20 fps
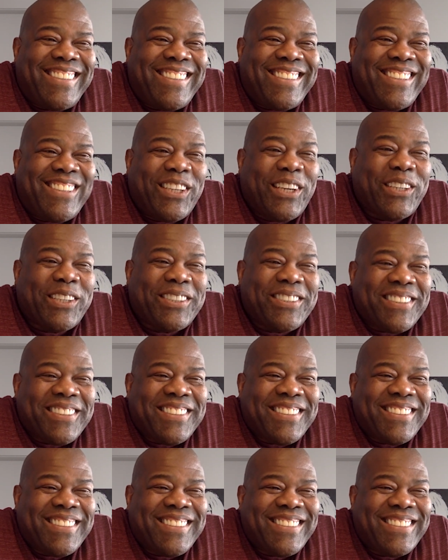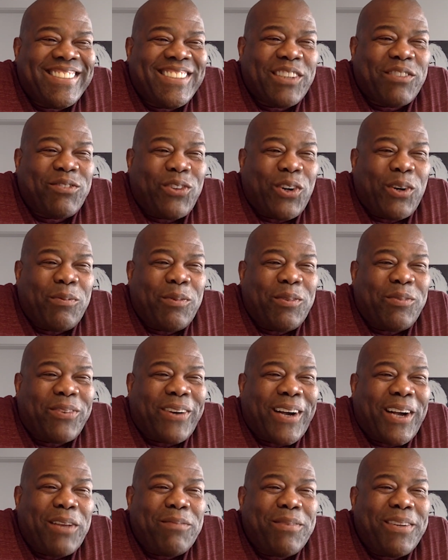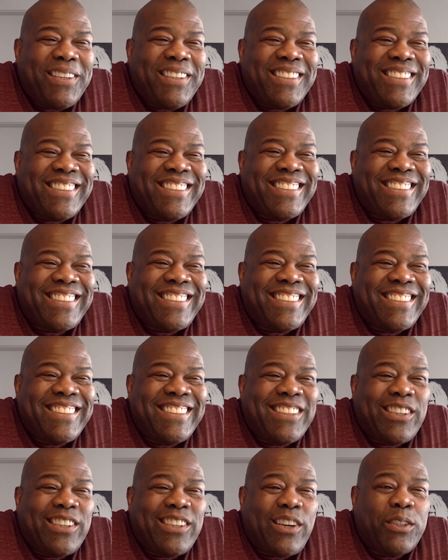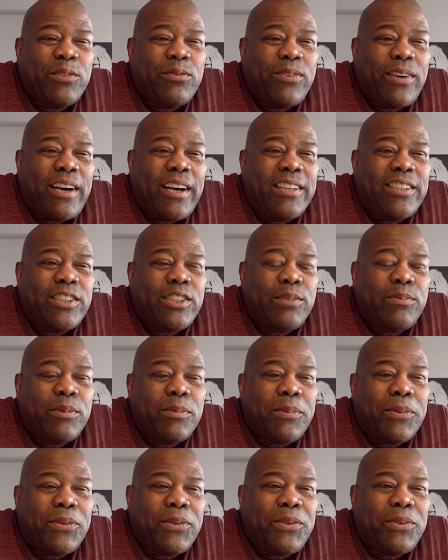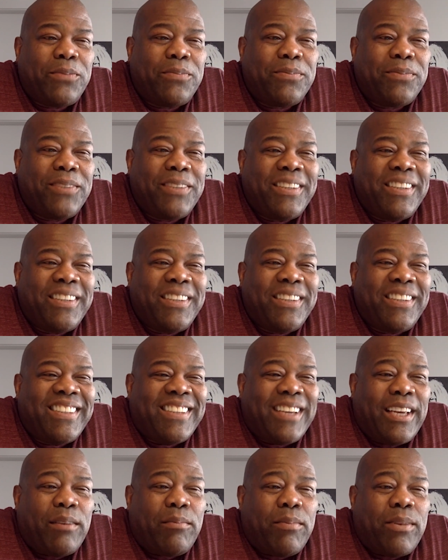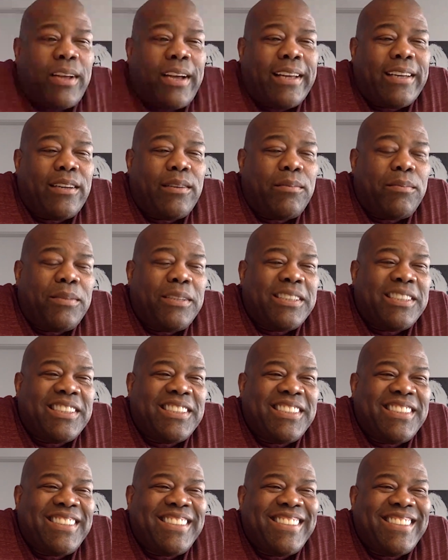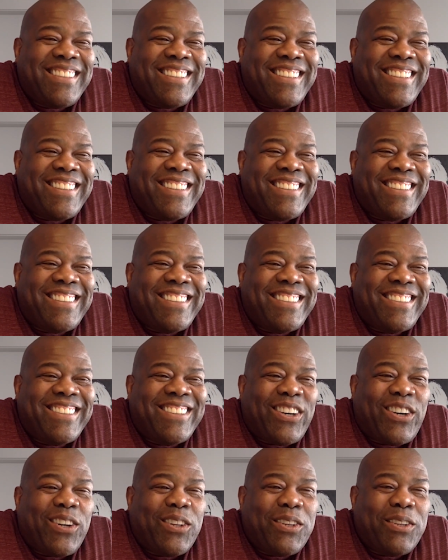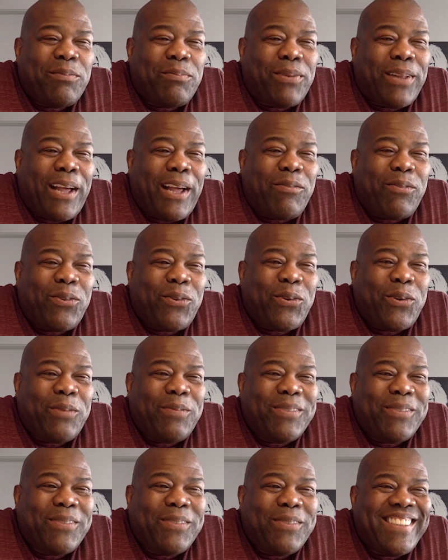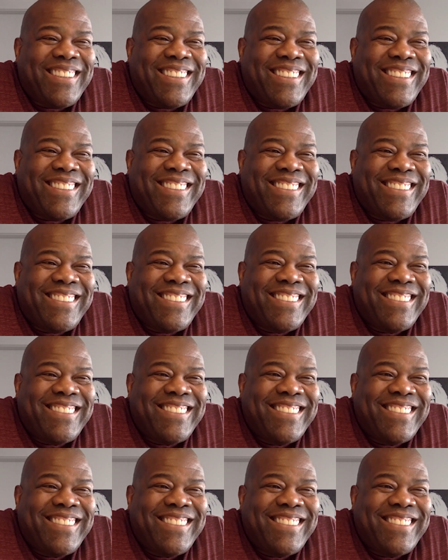look for me, find me. You can always find Super Bloom and Blind Ambition on all the platforms. I'm